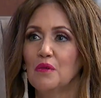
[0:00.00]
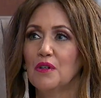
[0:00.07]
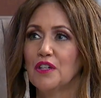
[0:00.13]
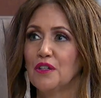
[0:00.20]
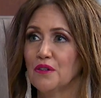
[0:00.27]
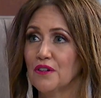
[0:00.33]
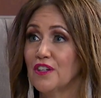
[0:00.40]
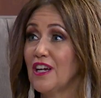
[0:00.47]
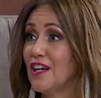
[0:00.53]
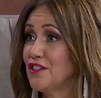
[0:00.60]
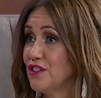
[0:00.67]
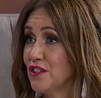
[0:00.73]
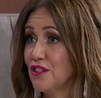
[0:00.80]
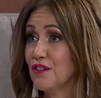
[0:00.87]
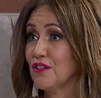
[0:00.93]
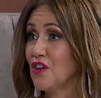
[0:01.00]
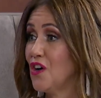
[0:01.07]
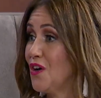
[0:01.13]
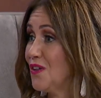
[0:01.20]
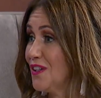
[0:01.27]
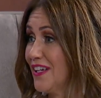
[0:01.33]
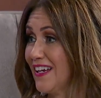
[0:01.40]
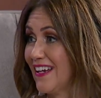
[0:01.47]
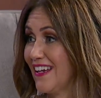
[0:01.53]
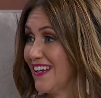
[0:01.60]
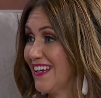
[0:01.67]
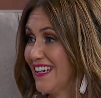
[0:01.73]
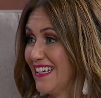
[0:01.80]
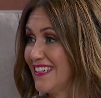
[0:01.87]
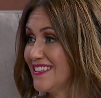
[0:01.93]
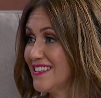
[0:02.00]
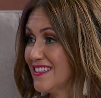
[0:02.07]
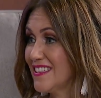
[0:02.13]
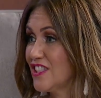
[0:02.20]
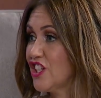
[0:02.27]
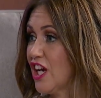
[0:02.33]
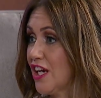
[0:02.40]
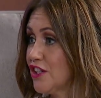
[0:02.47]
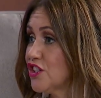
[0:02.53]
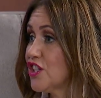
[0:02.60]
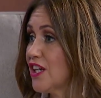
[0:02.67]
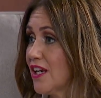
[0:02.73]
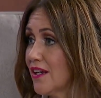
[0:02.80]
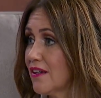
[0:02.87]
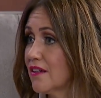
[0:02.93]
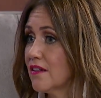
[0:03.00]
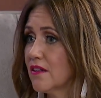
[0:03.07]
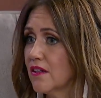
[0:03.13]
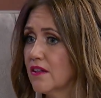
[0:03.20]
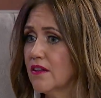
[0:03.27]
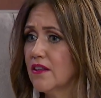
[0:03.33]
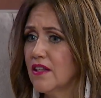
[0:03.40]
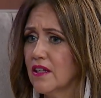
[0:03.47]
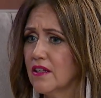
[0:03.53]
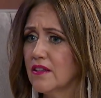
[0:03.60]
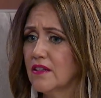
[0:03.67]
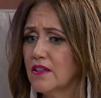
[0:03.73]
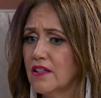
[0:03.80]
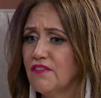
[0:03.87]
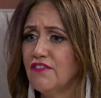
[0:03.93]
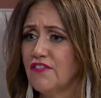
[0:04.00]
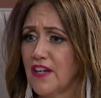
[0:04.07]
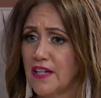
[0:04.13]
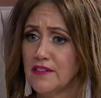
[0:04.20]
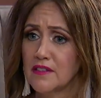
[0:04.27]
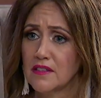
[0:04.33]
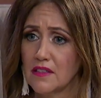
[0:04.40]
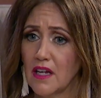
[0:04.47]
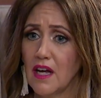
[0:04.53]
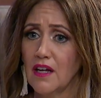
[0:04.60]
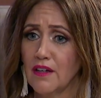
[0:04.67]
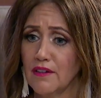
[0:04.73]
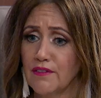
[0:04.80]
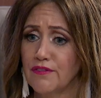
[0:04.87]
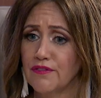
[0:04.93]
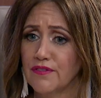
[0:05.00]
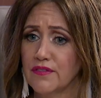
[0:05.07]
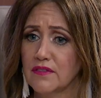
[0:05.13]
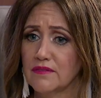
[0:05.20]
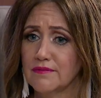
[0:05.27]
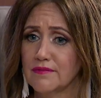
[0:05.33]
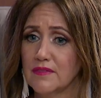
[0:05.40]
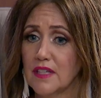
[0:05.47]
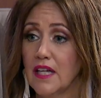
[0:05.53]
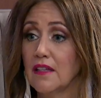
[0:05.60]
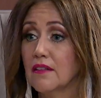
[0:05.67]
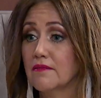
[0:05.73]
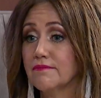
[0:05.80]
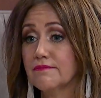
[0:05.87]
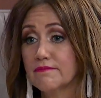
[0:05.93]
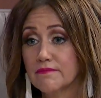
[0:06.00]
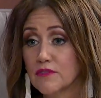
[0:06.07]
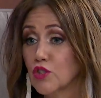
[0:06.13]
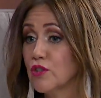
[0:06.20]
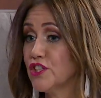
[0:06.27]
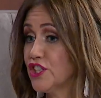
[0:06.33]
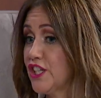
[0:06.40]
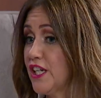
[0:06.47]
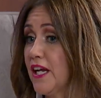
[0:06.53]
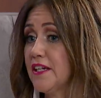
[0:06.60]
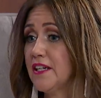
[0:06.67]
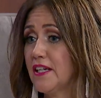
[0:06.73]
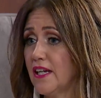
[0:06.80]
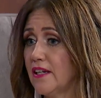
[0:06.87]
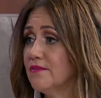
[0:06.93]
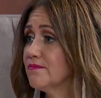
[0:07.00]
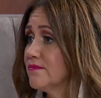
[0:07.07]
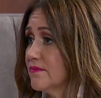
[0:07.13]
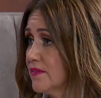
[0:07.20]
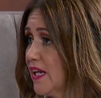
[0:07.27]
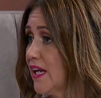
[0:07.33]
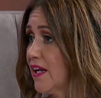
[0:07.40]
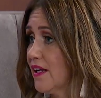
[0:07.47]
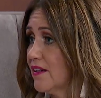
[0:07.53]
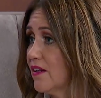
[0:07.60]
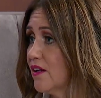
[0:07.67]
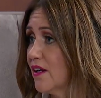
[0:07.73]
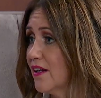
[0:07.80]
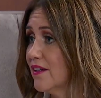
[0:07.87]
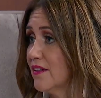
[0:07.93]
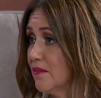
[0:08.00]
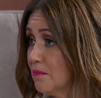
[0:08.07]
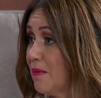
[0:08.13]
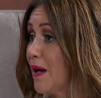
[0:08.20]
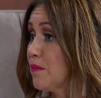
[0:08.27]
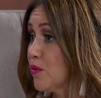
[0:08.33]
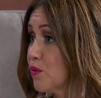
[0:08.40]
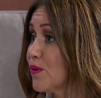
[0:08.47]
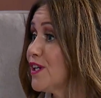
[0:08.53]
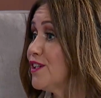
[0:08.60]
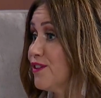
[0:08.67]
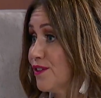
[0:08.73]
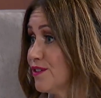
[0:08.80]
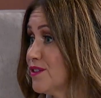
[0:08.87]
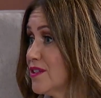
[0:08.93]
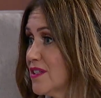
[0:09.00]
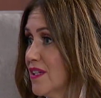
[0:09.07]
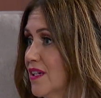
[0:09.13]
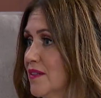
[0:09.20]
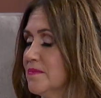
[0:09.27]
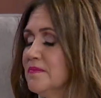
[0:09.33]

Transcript: Well, your yes to your calling is changing the, the face of uh, Christianity and Bible readers.